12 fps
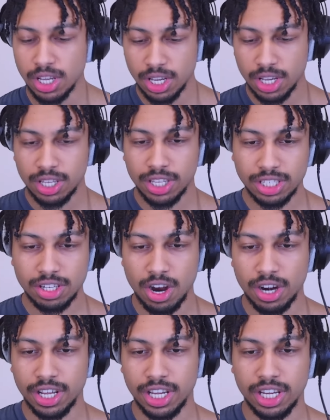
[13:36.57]
This
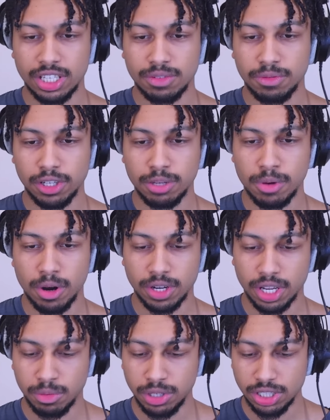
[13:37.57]
card is fully
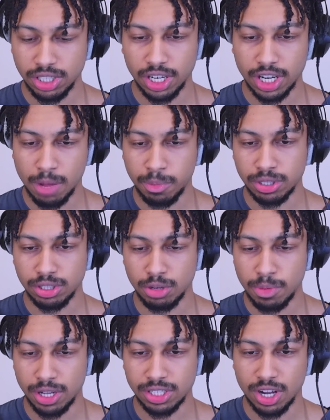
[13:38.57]
broken. We just need a couple
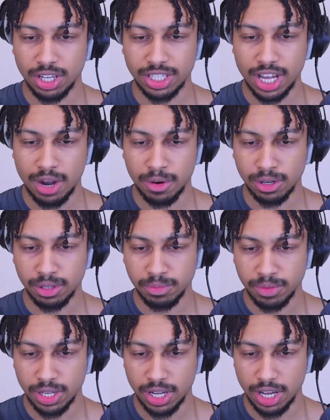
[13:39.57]
snowballs on tower.
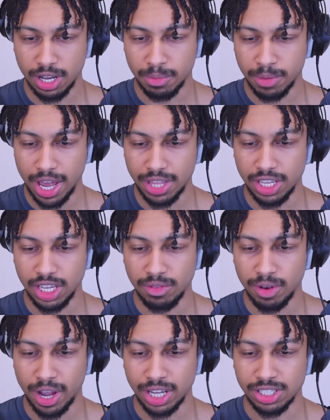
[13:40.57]
And the Evo
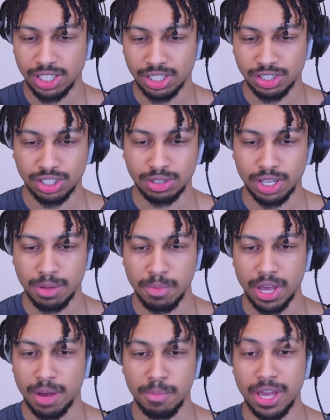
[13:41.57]
XZ is just
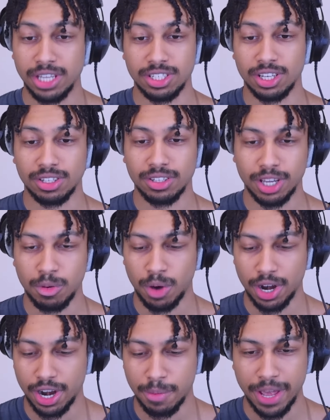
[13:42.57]
amazing. Like,
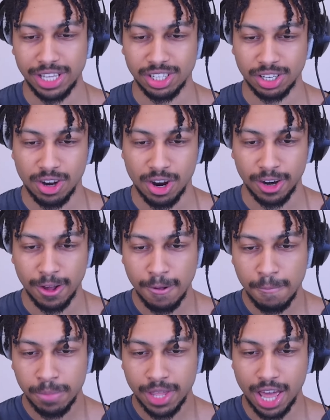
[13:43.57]
what an amazing card.
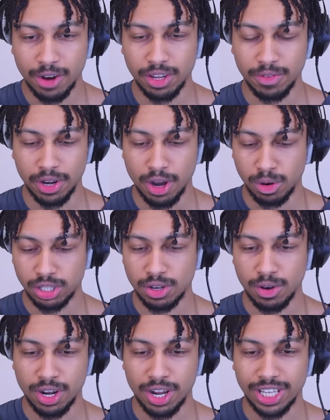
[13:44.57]
I don't even know what's going on.